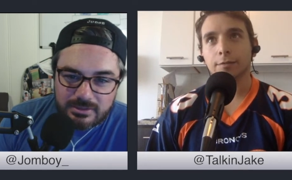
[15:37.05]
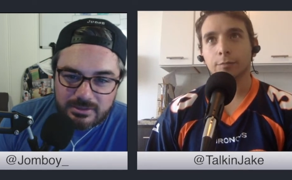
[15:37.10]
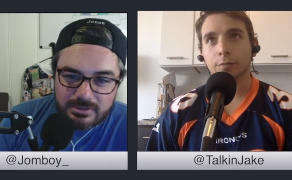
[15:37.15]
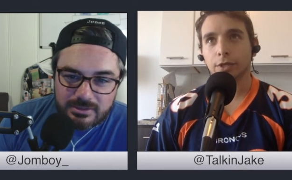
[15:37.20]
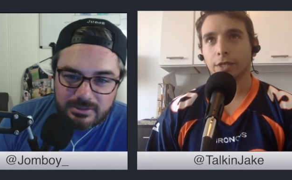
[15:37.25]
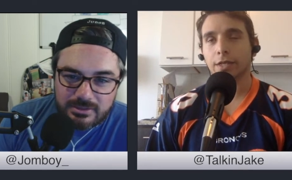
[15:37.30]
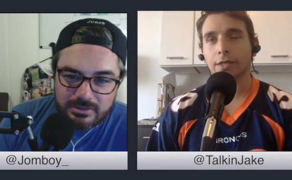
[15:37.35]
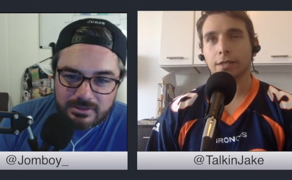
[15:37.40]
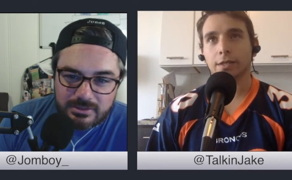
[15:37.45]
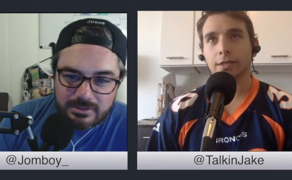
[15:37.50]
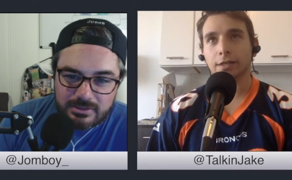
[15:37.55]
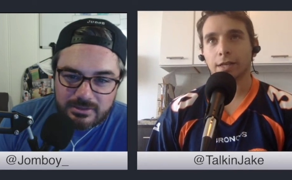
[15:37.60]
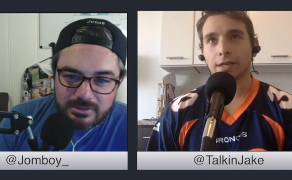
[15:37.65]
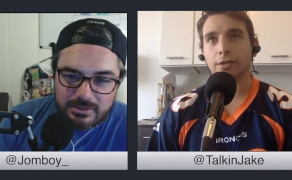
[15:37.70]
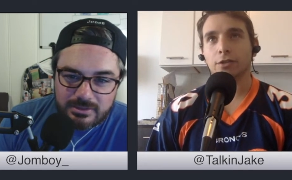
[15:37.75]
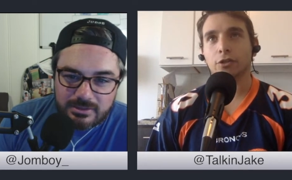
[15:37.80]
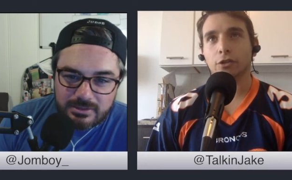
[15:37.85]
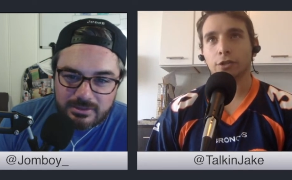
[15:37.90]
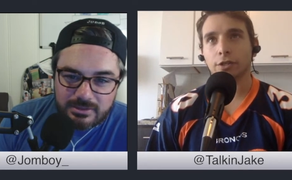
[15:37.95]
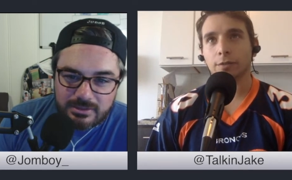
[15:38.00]
Speaker 1: but it
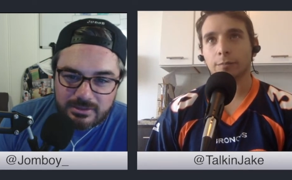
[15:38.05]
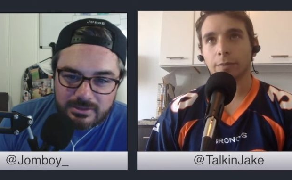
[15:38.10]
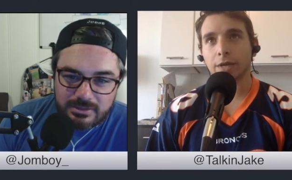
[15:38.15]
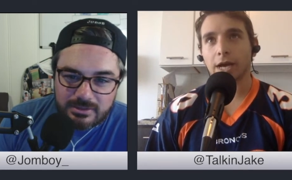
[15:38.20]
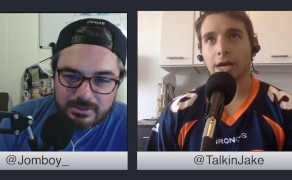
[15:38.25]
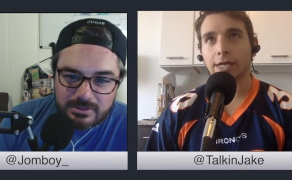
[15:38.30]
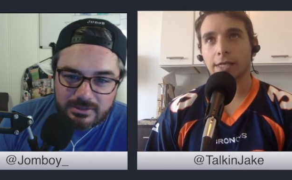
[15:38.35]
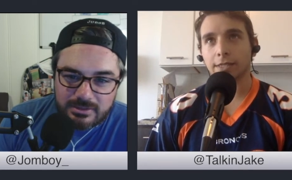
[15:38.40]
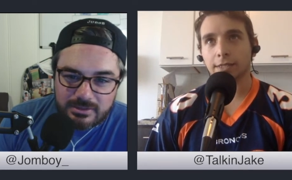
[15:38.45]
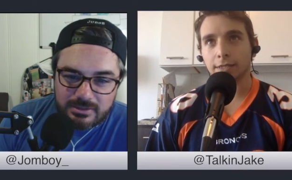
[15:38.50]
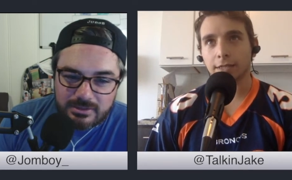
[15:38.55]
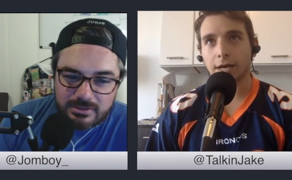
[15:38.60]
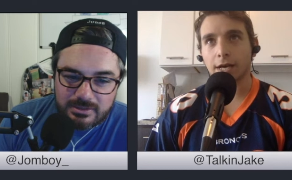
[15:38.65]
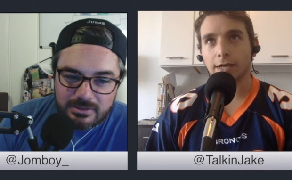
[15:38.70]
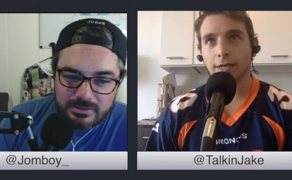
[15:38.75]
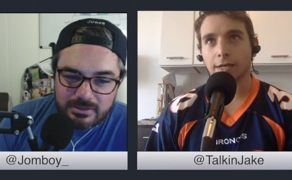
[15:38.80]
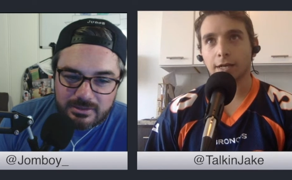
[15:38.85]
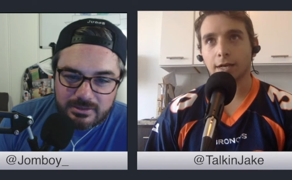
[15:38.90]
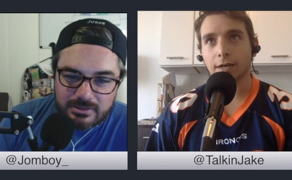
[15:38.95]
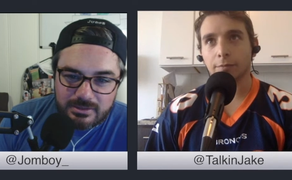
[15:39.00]
like looking back, it's
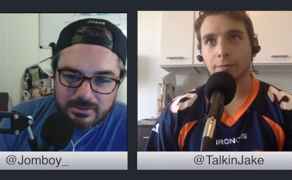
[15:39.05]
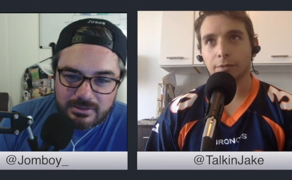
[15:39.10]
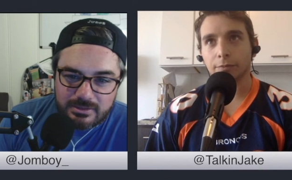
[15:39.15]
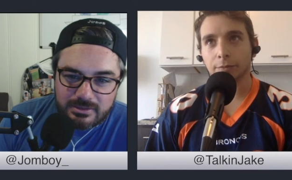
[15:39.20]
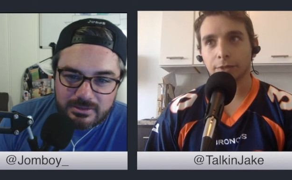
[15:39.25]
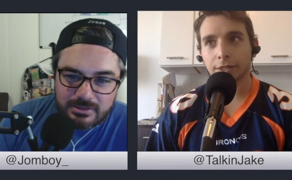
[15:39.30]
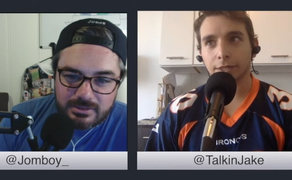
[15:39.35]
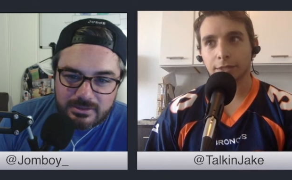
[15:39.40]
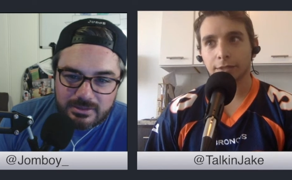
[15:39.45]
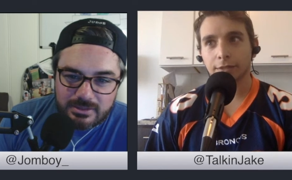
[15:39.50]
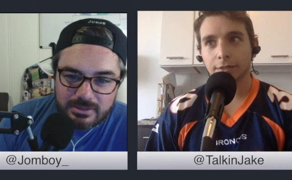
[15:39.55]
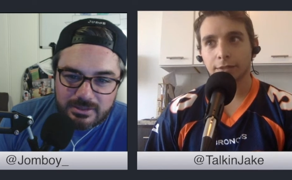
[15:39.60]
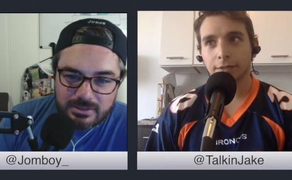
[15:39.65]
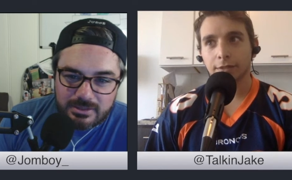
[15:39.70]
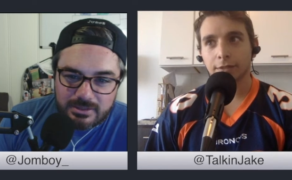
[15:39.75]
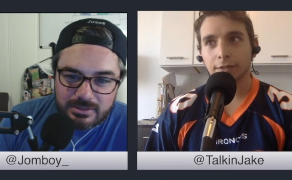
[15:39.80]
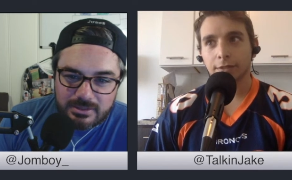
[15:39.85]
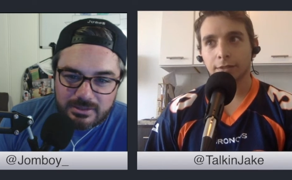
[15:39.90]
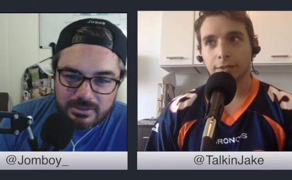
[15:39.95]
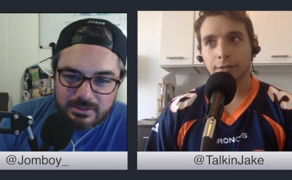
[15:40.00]
not a compliment.
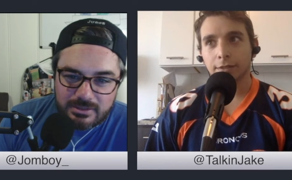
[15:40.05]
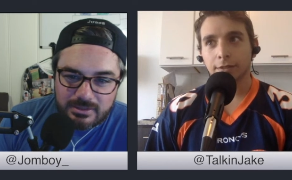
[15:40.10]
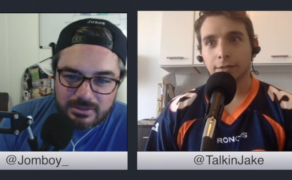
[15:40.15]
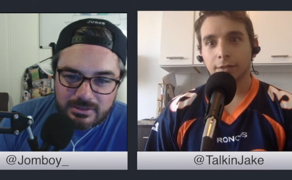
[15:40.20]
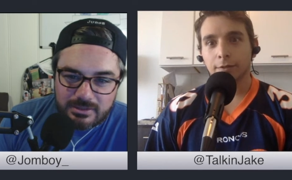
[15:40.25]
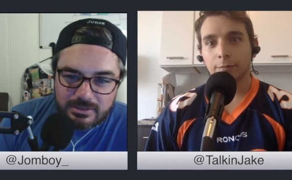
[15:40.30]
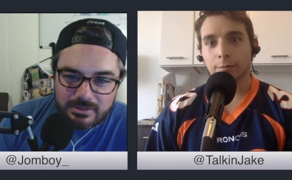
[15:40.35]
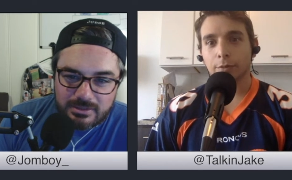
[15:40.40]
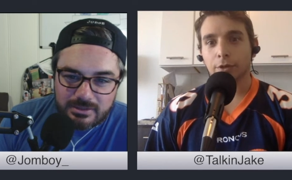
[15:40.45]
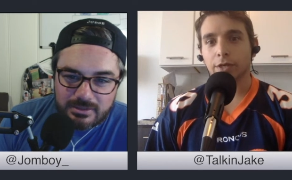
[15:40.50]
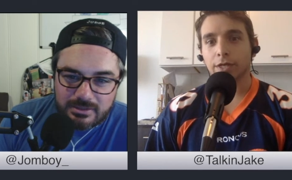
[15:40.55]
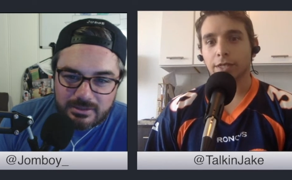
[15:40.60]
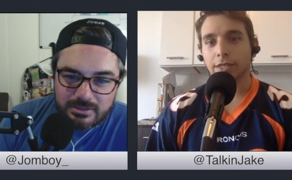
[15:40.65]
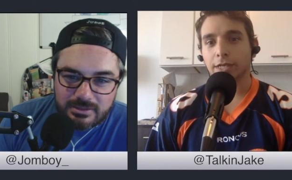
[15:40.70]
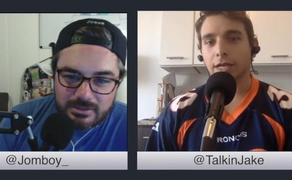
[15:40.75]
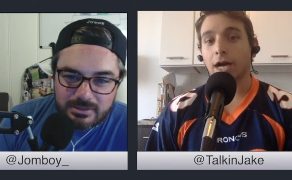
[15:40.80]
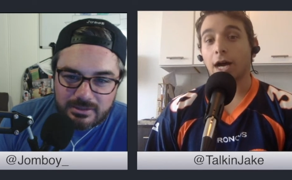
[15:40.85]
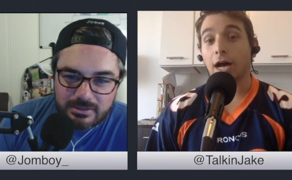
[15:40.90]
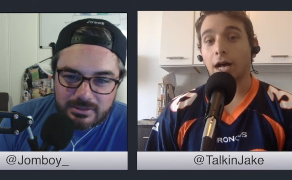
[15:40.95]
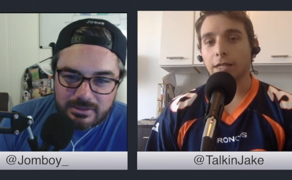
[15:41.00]
But in
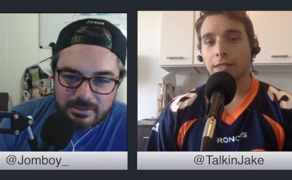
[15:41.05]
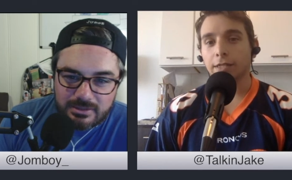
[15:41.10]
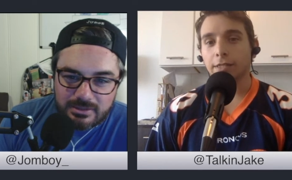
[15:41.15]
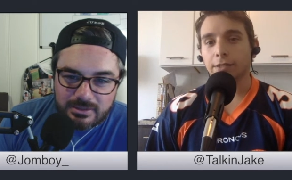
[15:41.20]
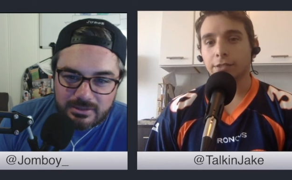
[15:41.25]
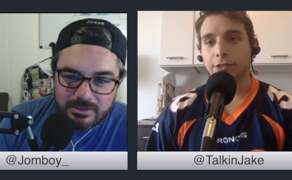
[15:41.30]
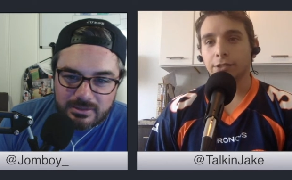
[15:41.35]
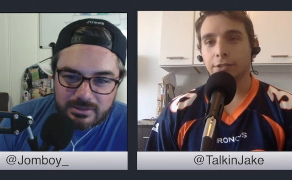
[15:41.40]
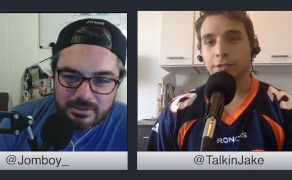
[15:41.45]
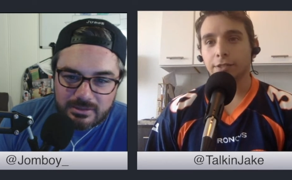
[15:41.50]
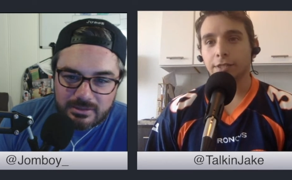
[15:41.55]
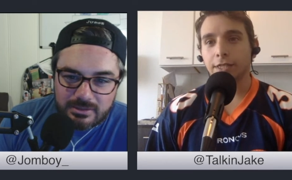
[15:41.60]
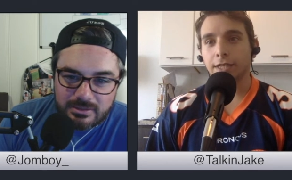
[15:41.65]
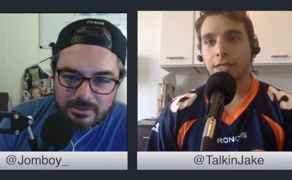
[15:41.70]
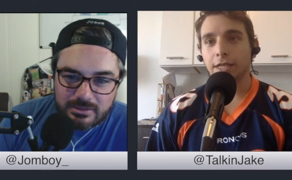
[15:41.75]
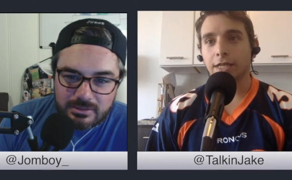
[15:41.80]
college,